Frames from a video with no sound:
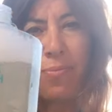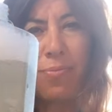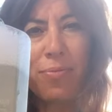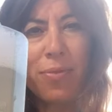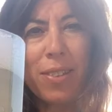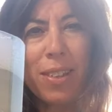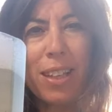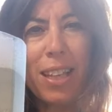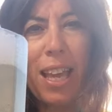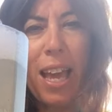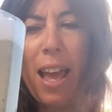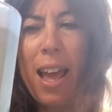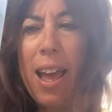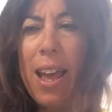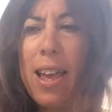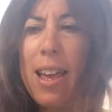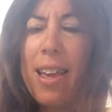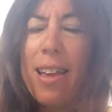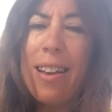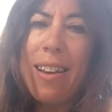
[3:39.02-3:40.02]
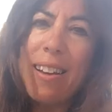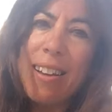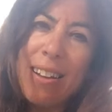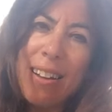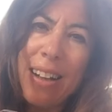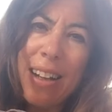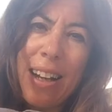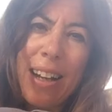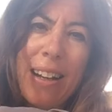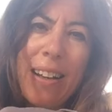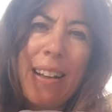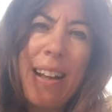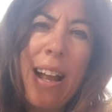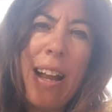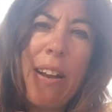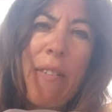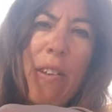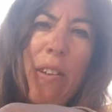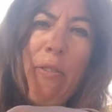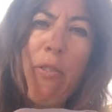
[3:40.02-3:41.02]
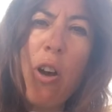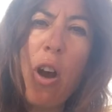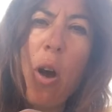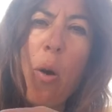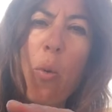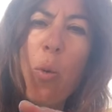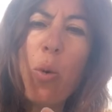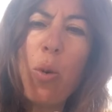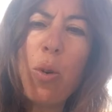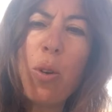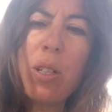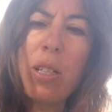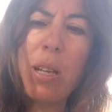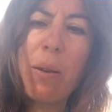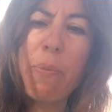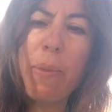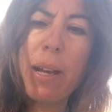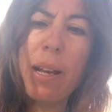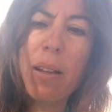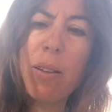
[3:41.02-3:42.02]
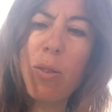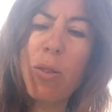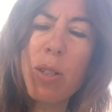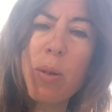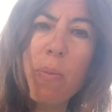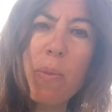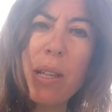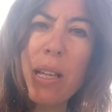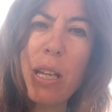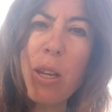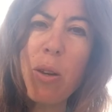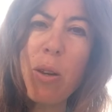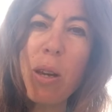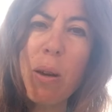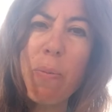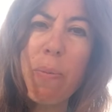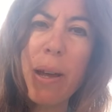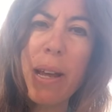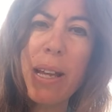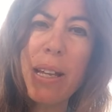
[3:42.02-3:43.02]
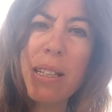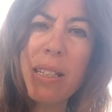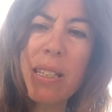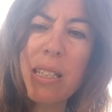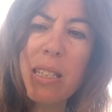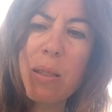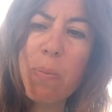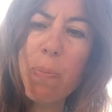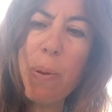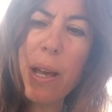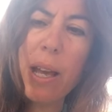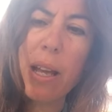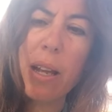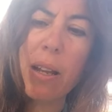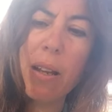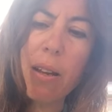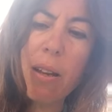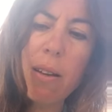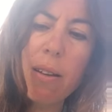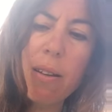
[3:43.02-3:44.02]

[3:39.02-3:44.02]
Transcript: Okay, and then if you've got a water mill or something you can make spin,